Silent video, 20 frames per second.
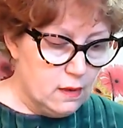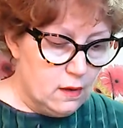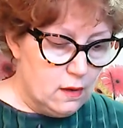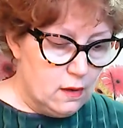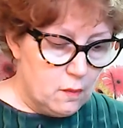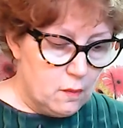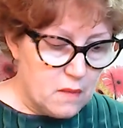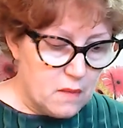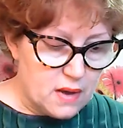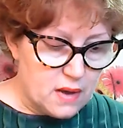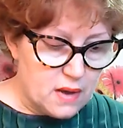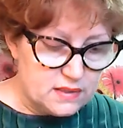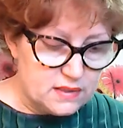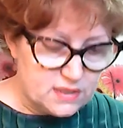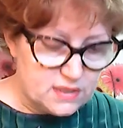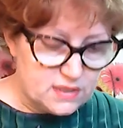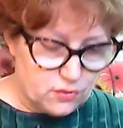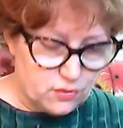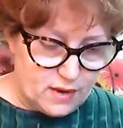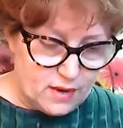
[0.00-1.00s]
Ma
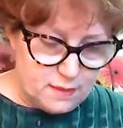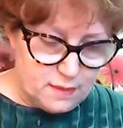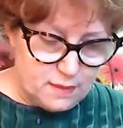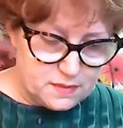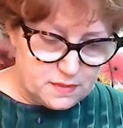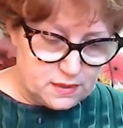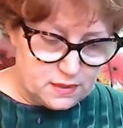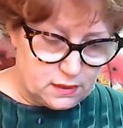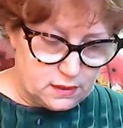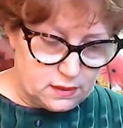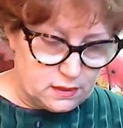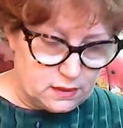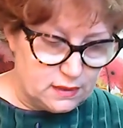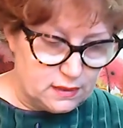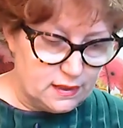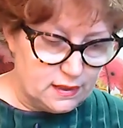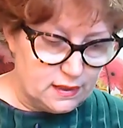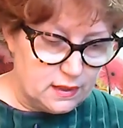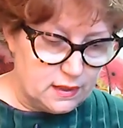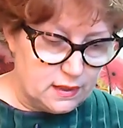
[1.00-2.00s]
scraped and
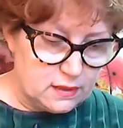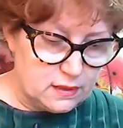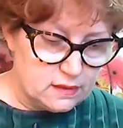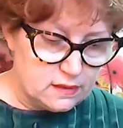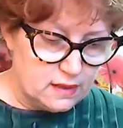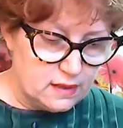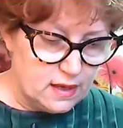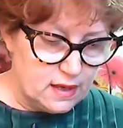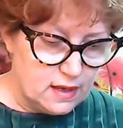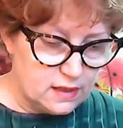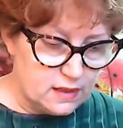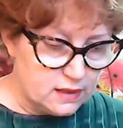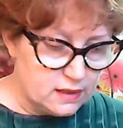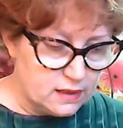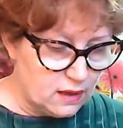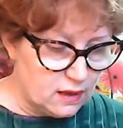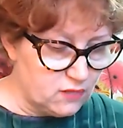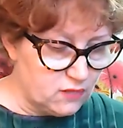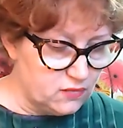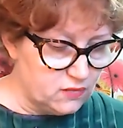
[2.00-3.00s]
cleaned the head
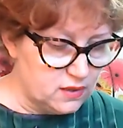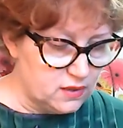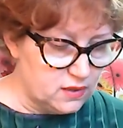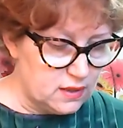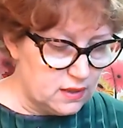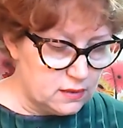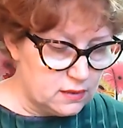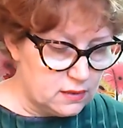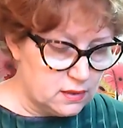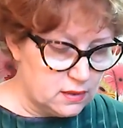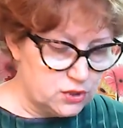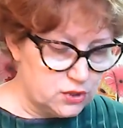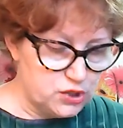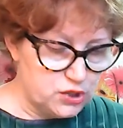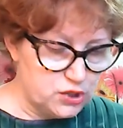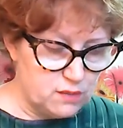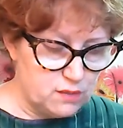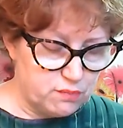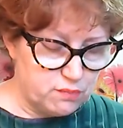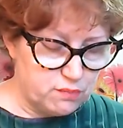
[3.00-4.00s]
carefully, and then
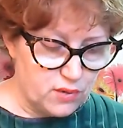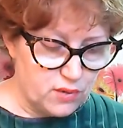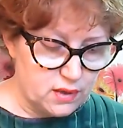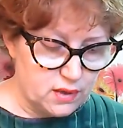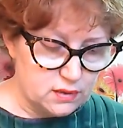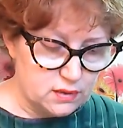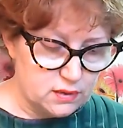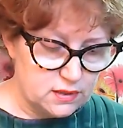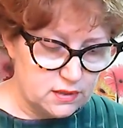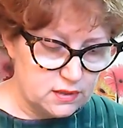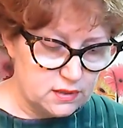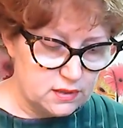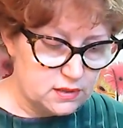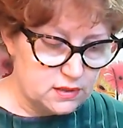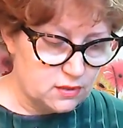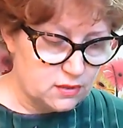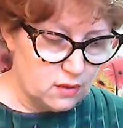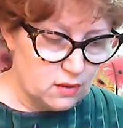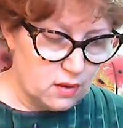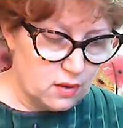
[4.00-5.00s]
she boiled it
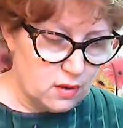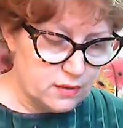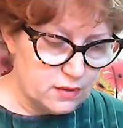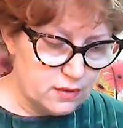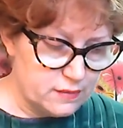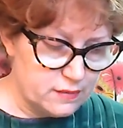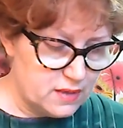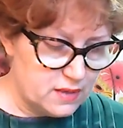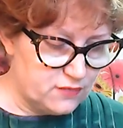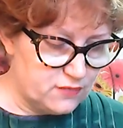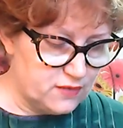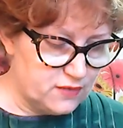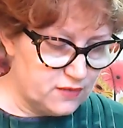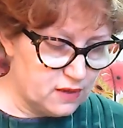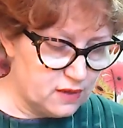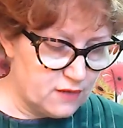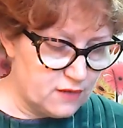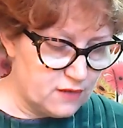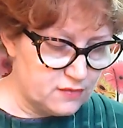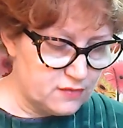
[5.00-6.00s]
until all the meat fell
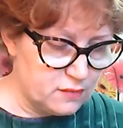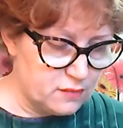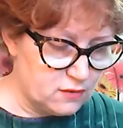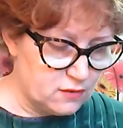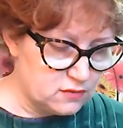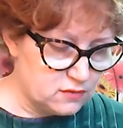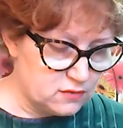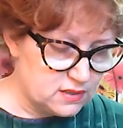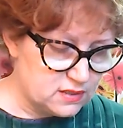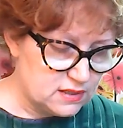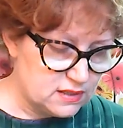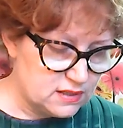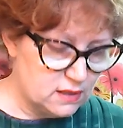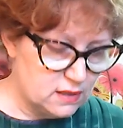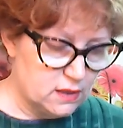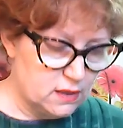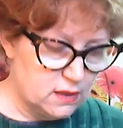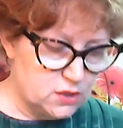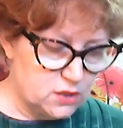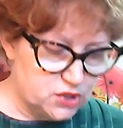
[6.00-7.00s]
off the bones.
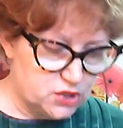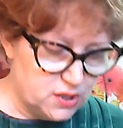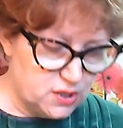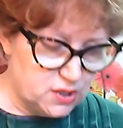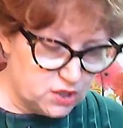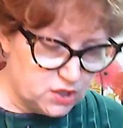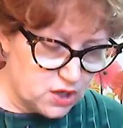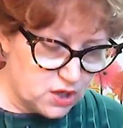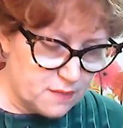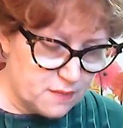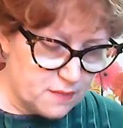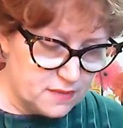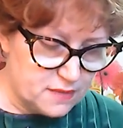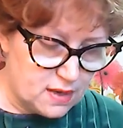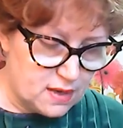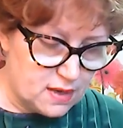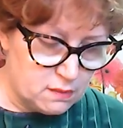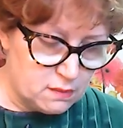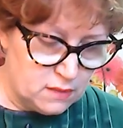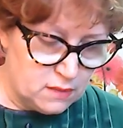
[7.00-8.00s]
She chopped
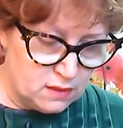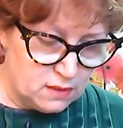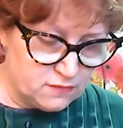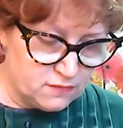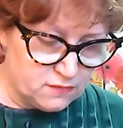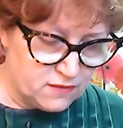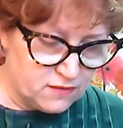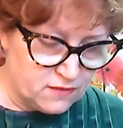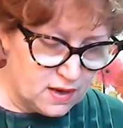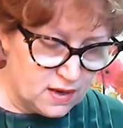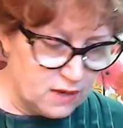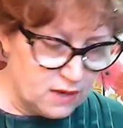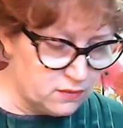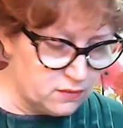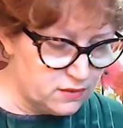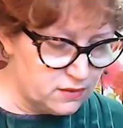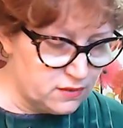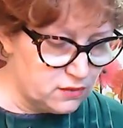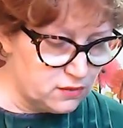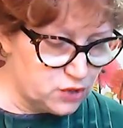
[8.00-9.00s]
that meat fine
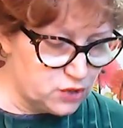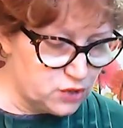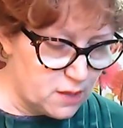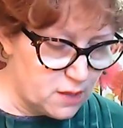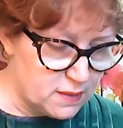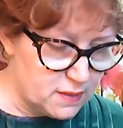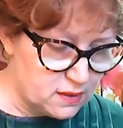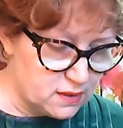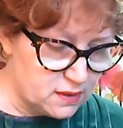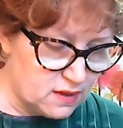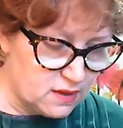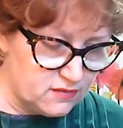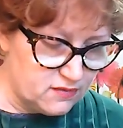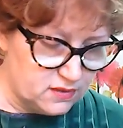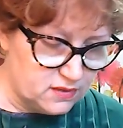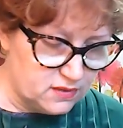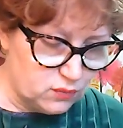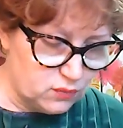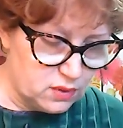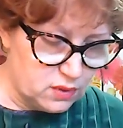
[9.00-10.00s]
with her chopping knife
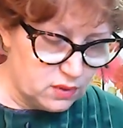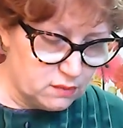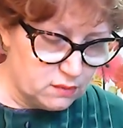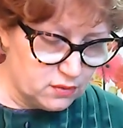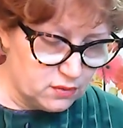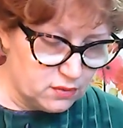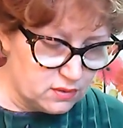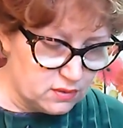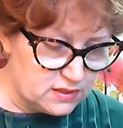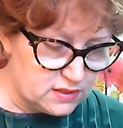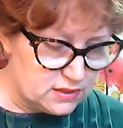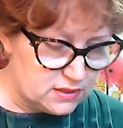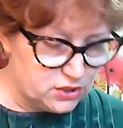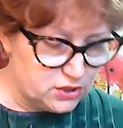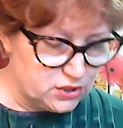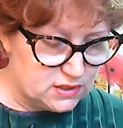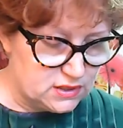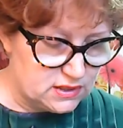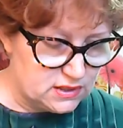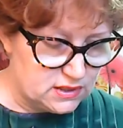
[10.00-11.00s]
in the wooden bowls, and
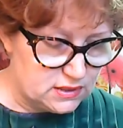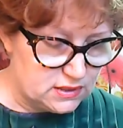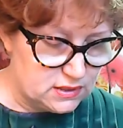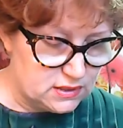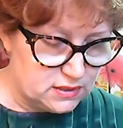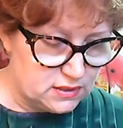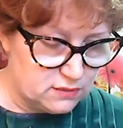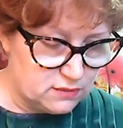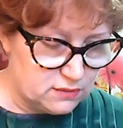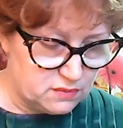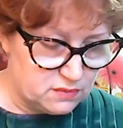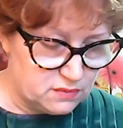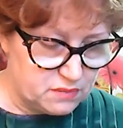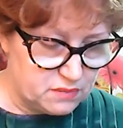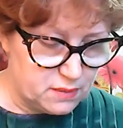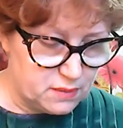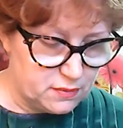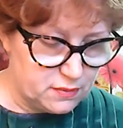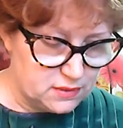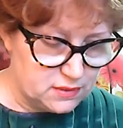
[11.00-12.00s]
she seasoned it with
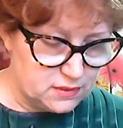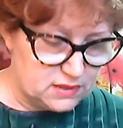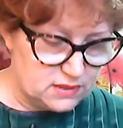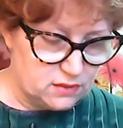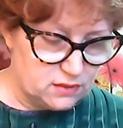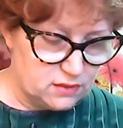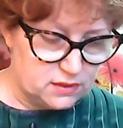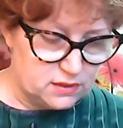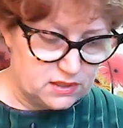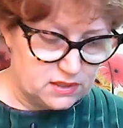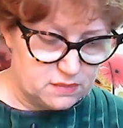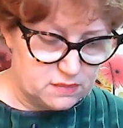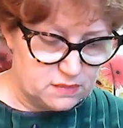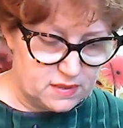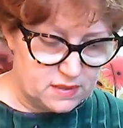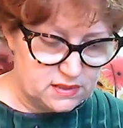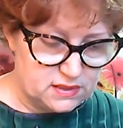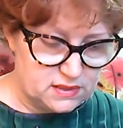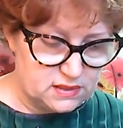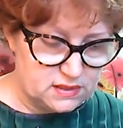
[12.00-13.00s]
pepper and salt and
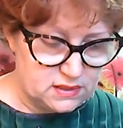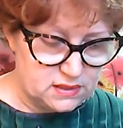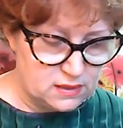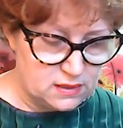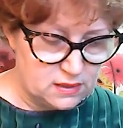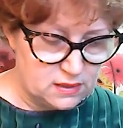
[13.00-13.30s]
spices.